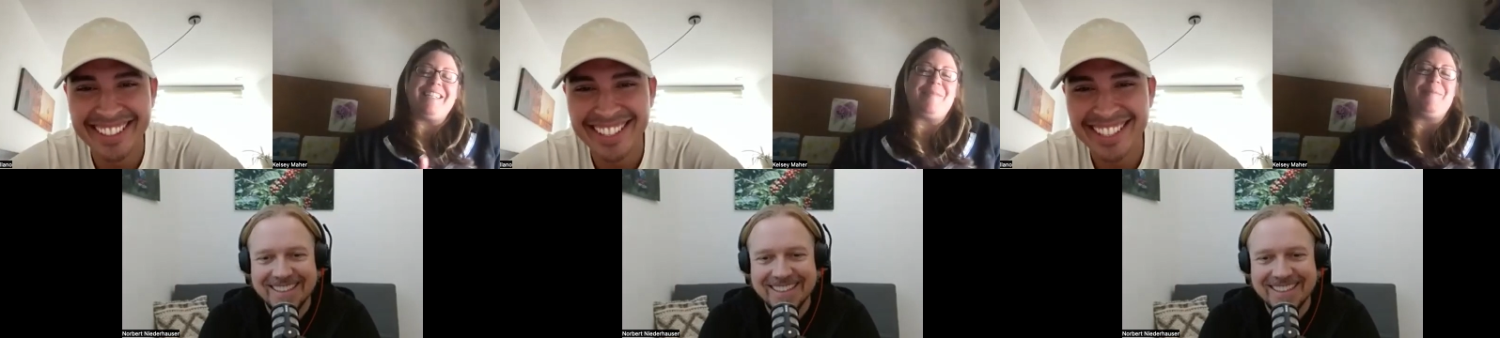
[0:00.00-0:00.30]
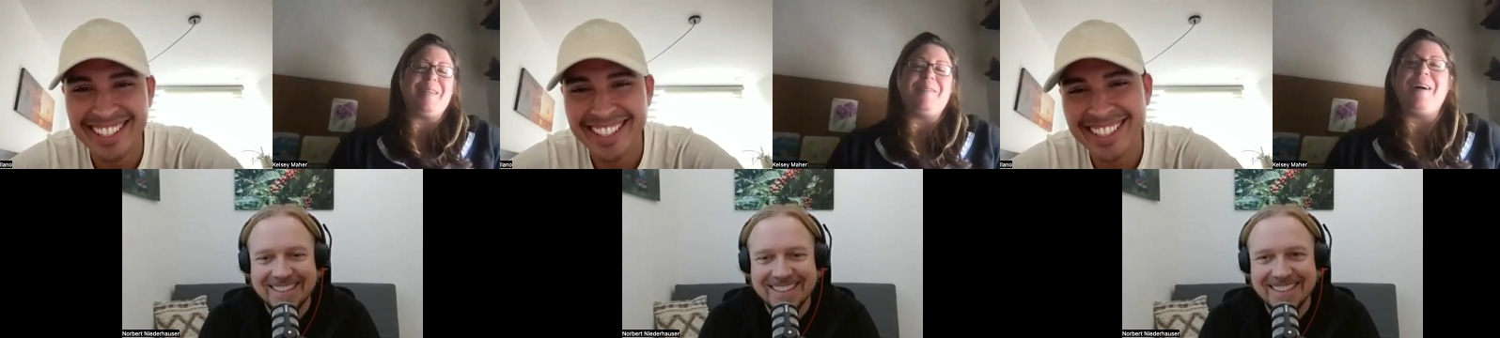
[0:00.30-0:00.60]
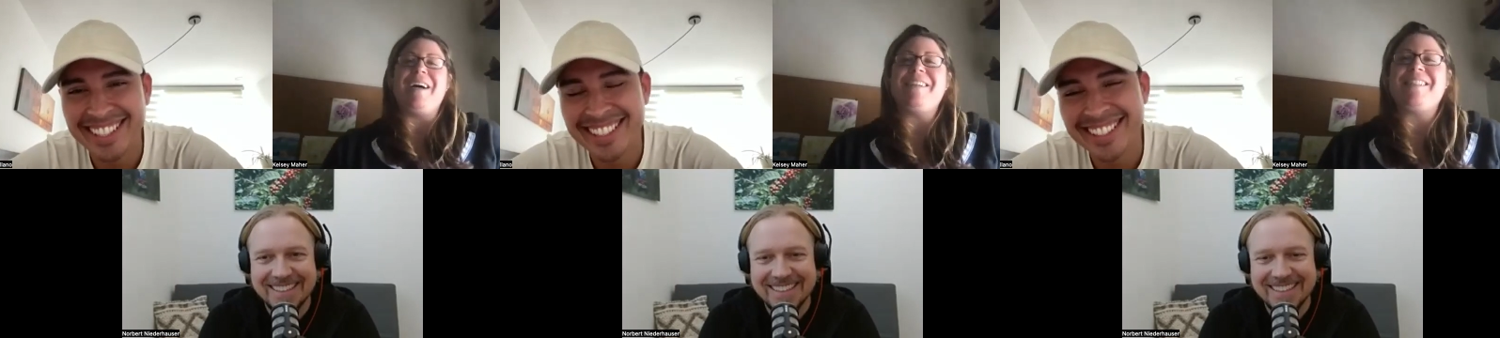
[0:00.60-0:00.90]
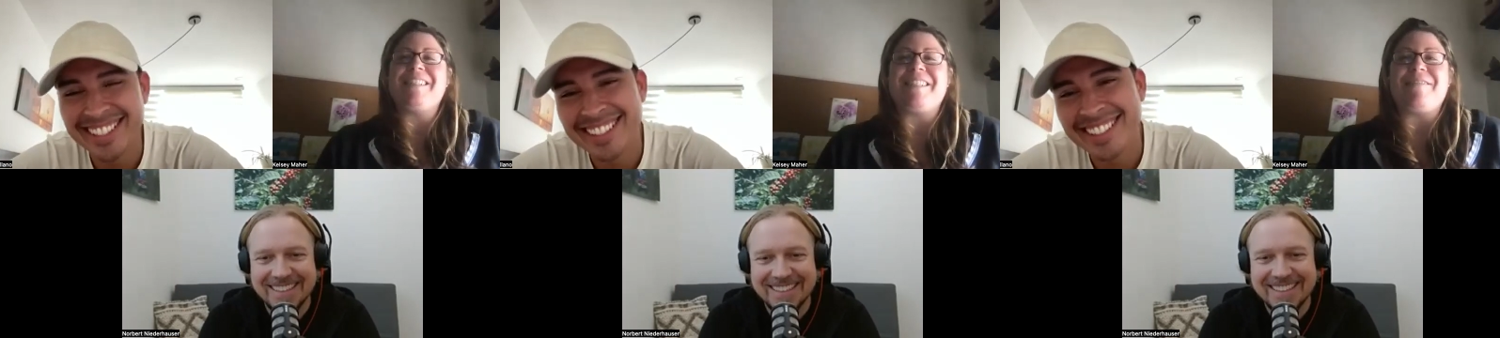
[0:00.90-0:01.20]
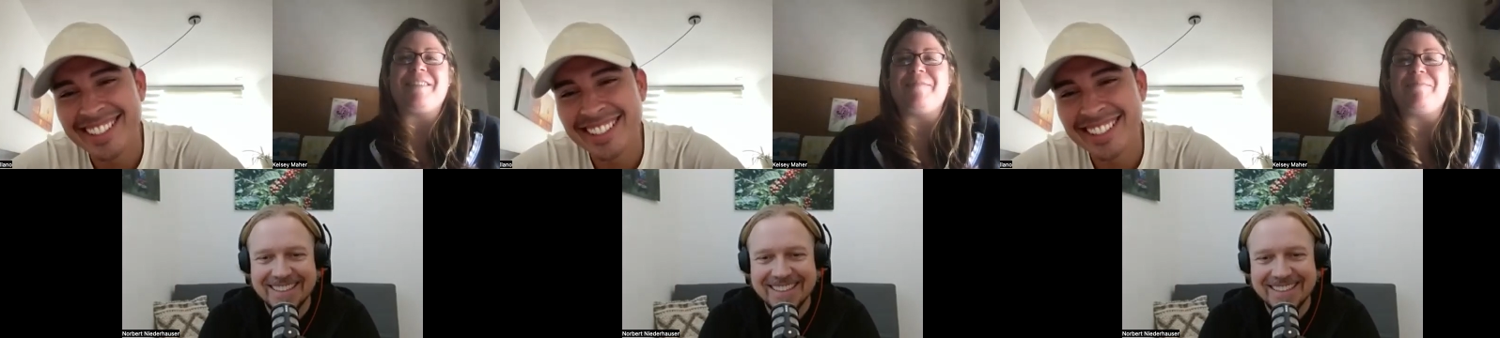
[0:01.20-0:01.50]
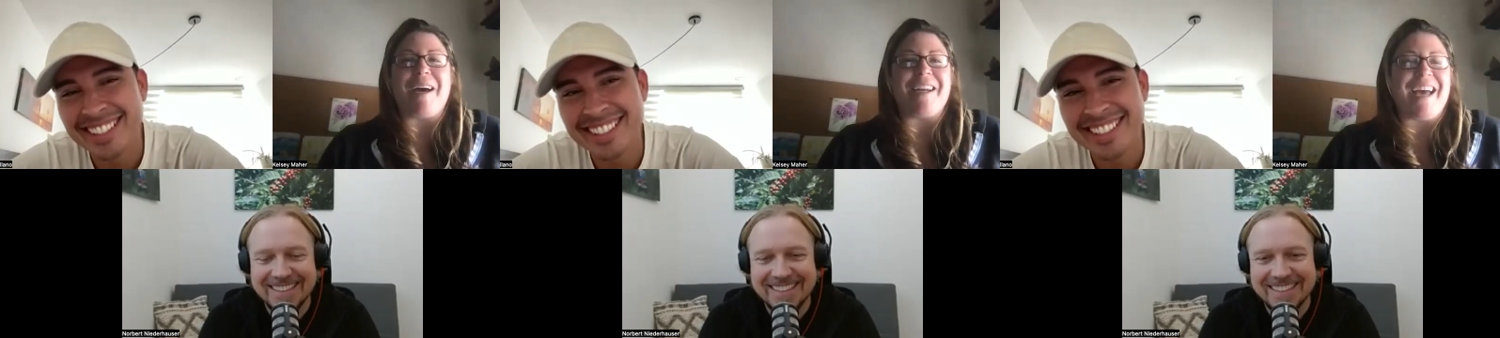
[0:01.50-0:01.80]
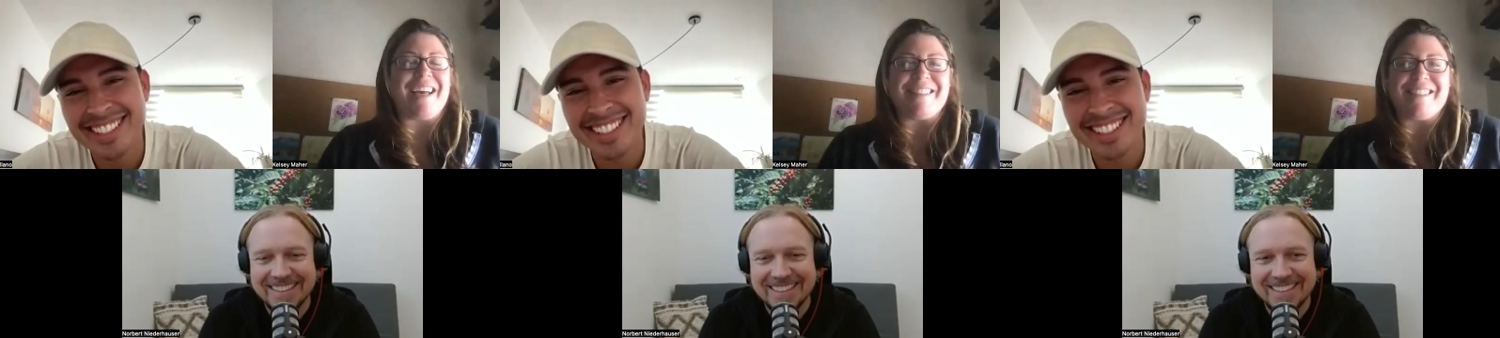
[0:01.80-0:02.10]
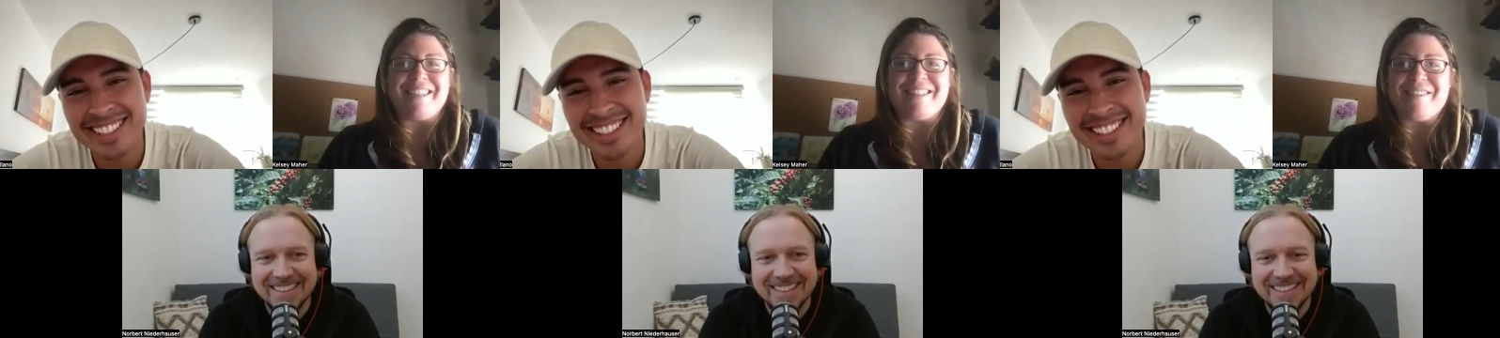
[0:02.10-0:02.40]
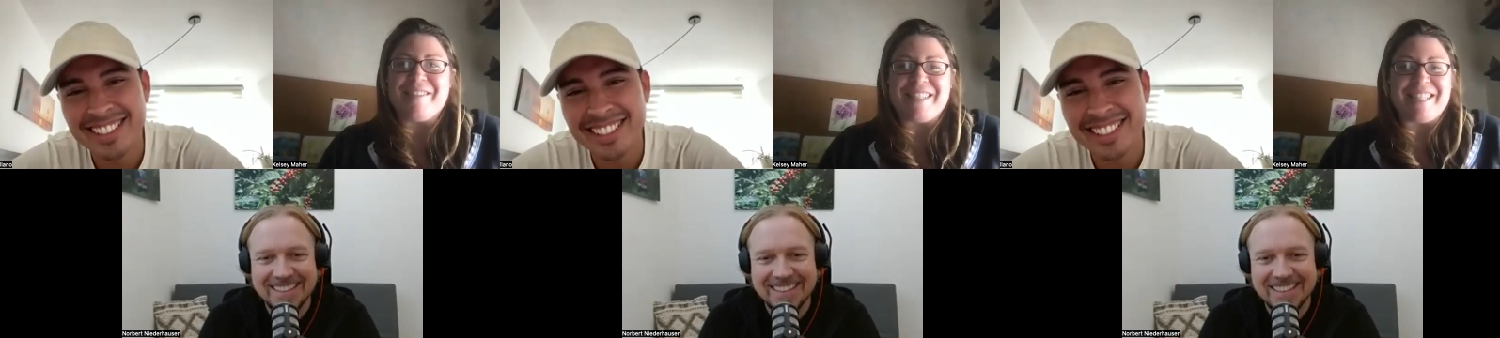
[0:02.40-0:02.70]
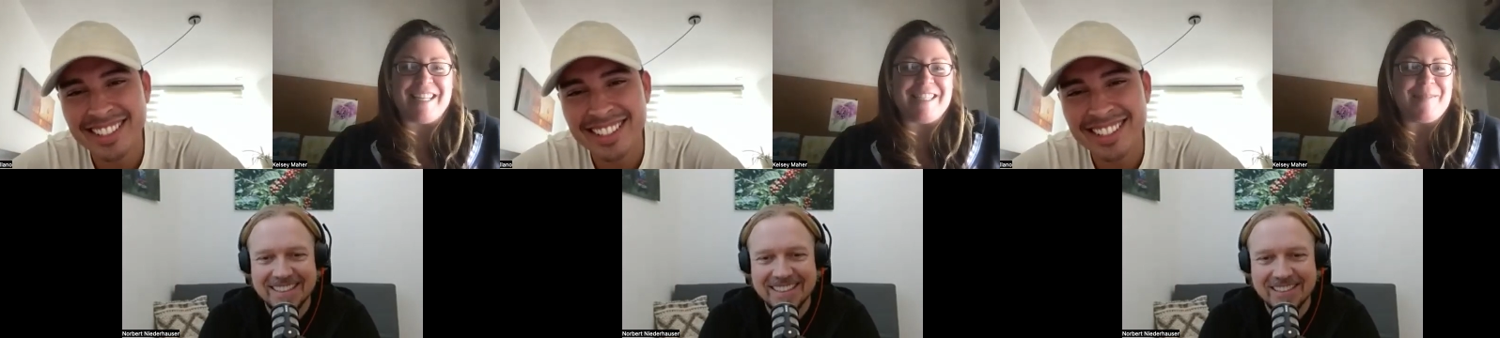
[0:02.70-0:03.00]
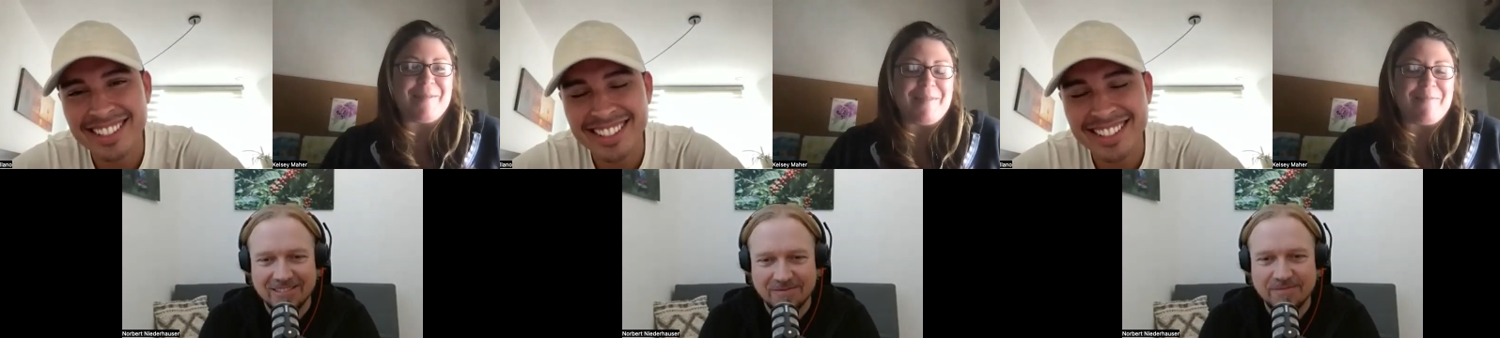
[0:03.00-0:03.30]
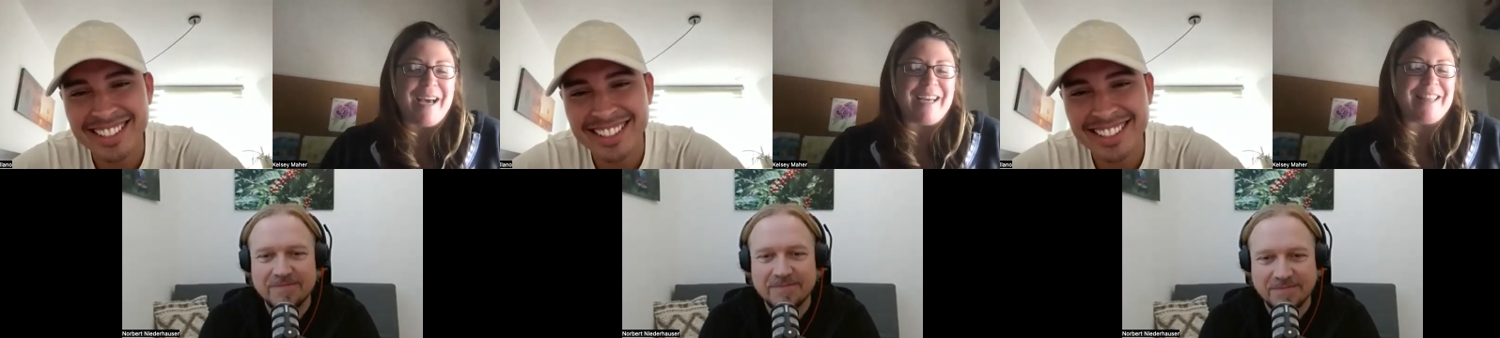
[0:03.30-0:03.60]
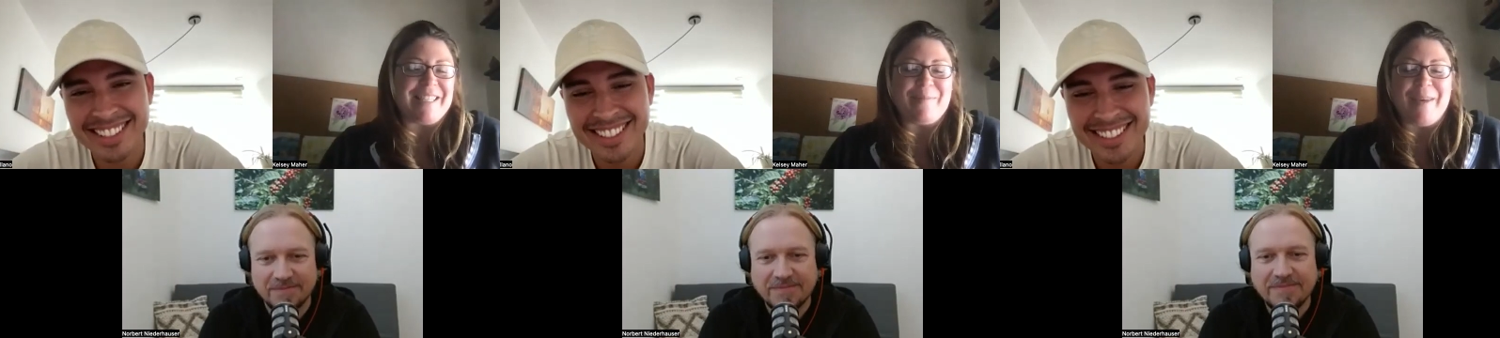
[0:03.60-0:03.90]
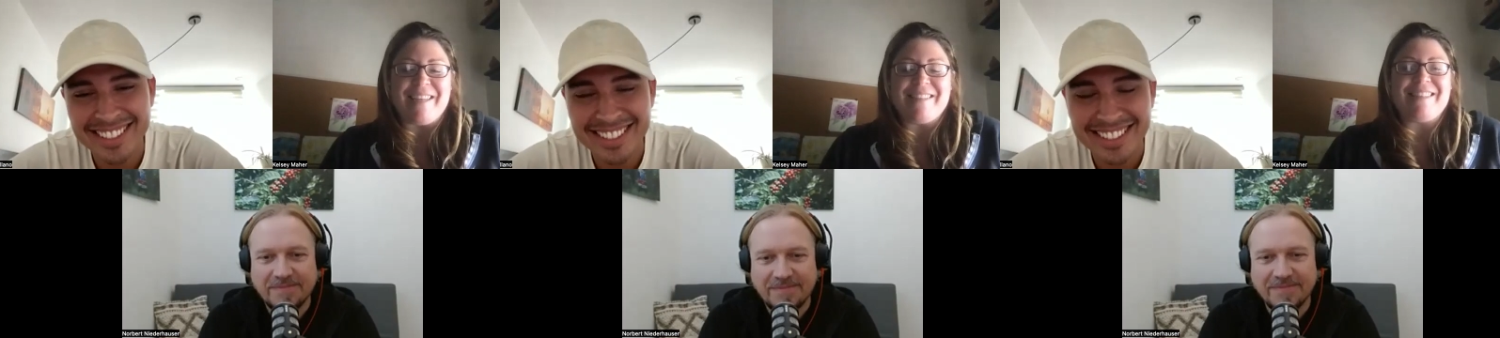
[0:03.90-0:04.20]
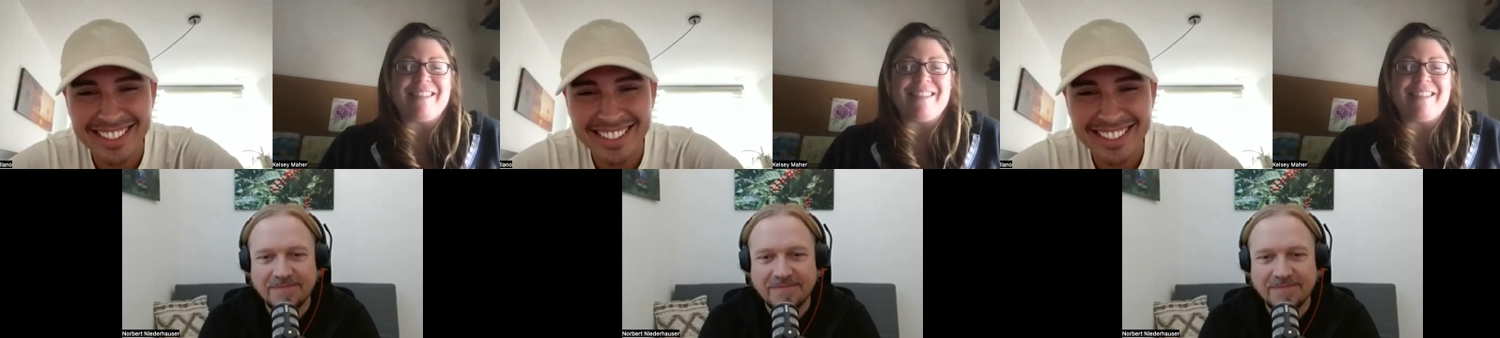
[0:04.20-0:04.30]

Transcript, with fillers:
Speaker 1: It's been a while since I've been podcasting, so it's nice to be back in the space.